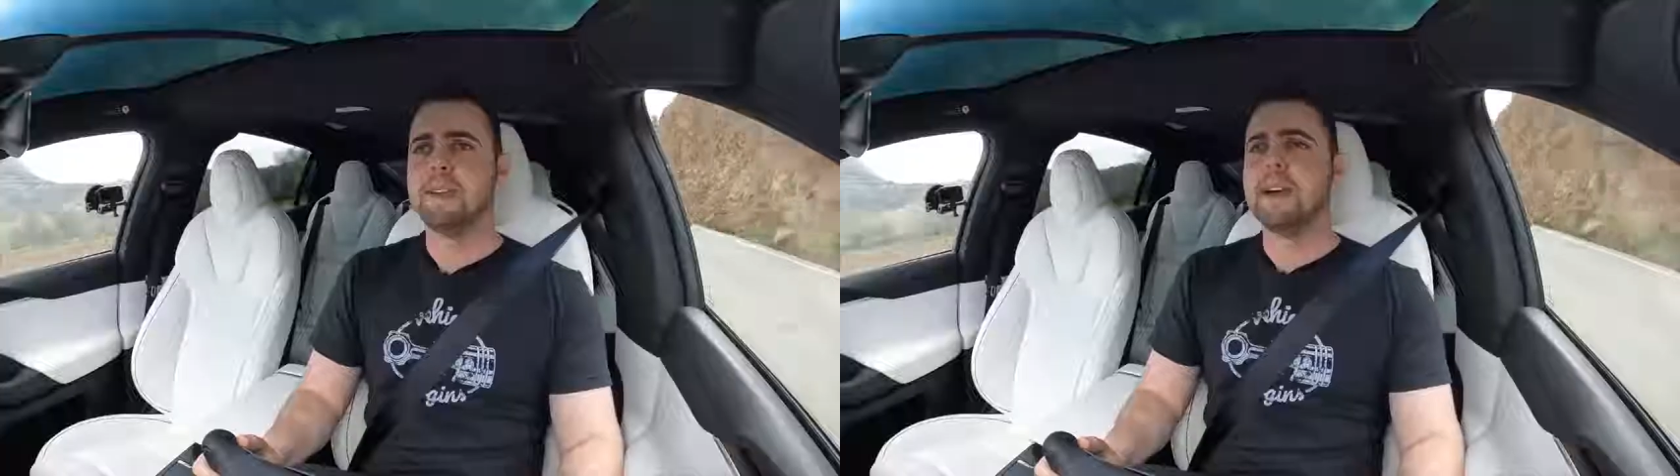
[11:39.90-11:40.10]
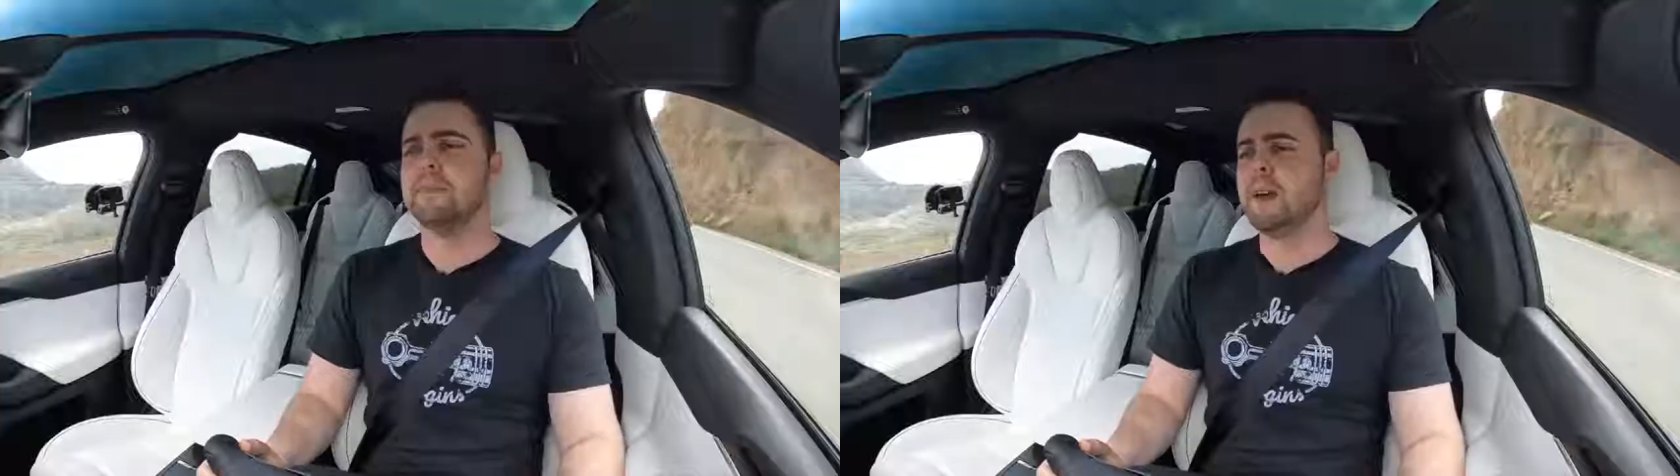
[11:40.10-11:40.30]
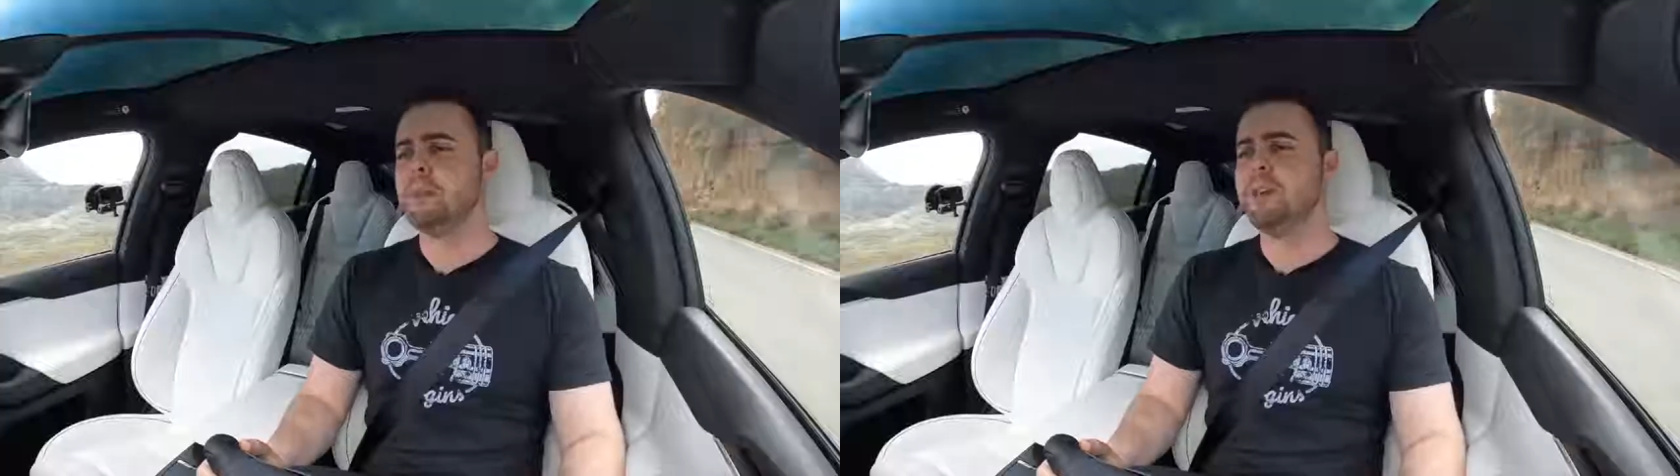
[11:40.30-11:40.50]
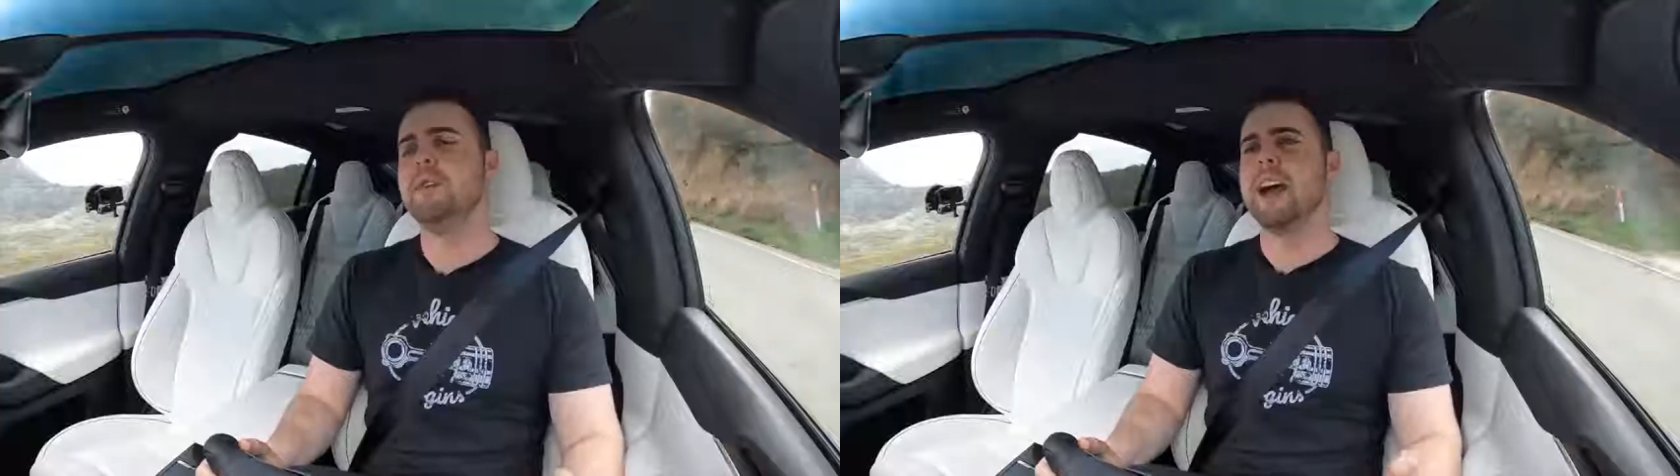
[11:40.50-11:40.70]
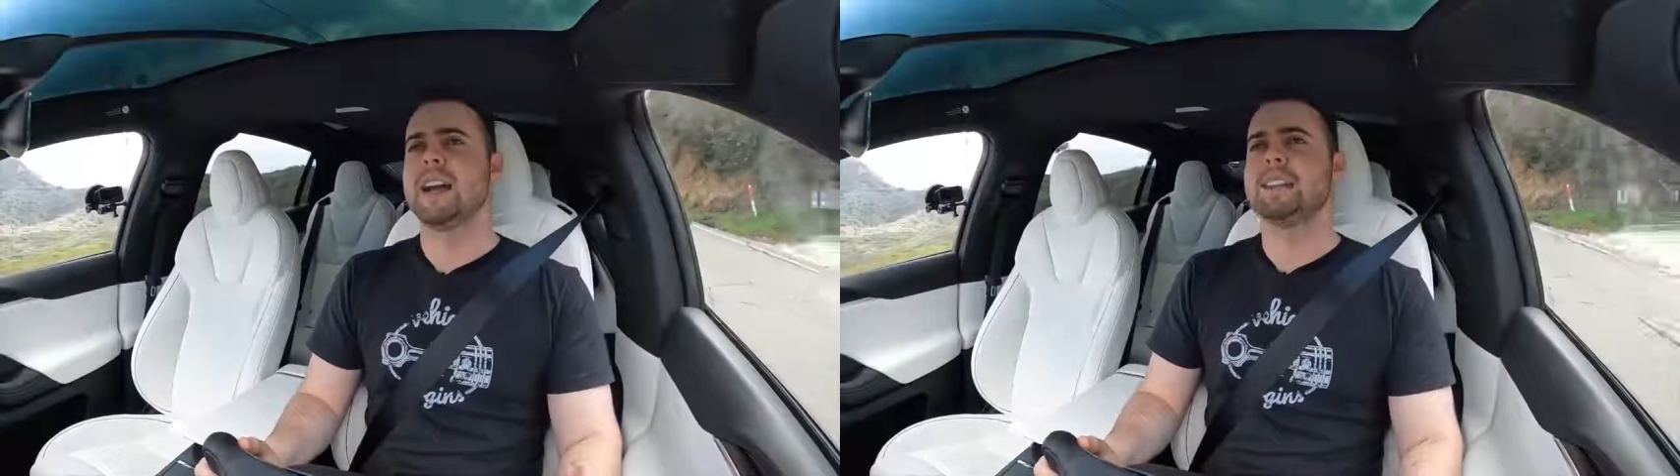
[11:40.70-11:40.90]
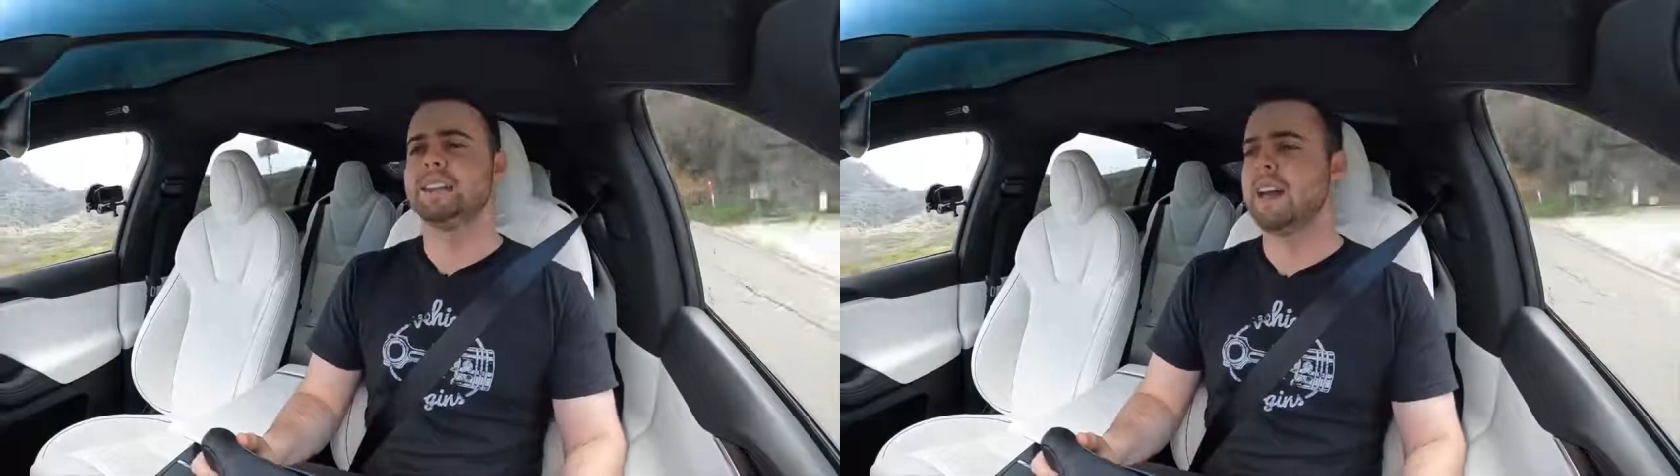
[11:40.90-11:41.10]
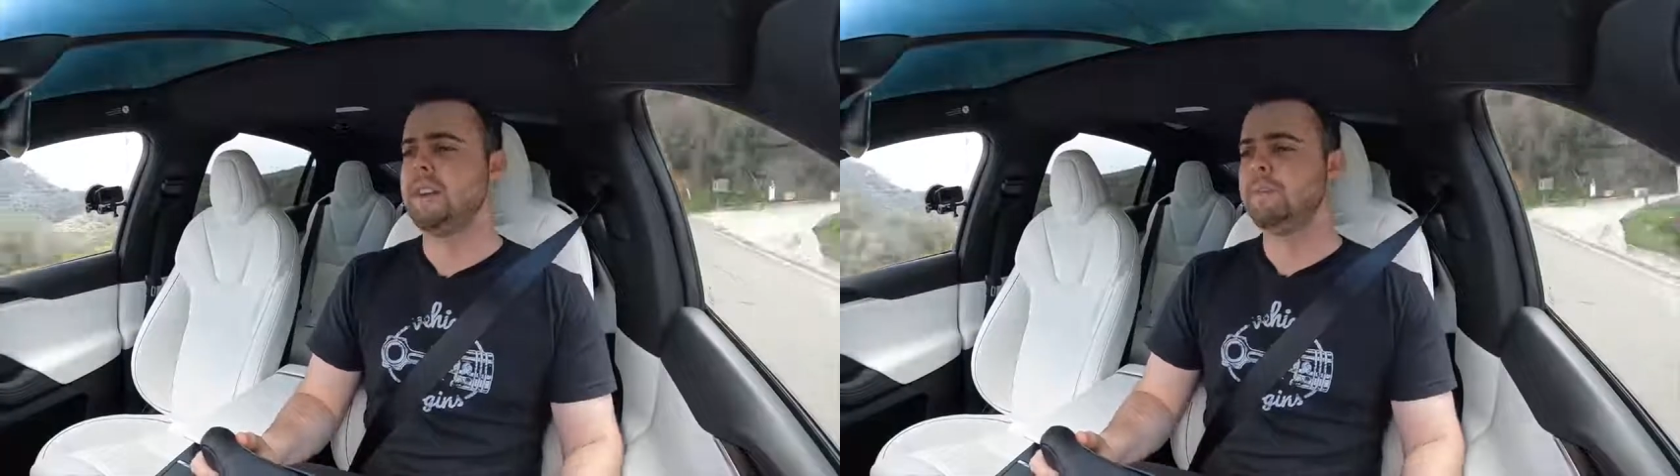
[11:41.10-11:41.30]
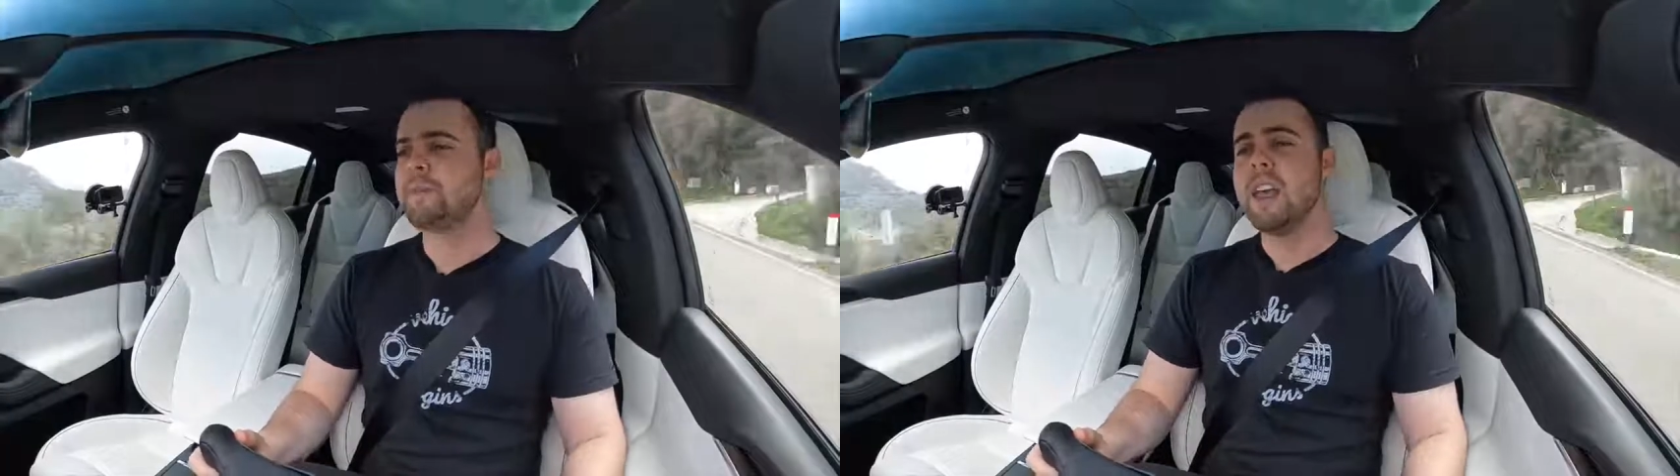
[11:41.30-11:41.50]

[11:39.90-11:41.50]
BMW X7.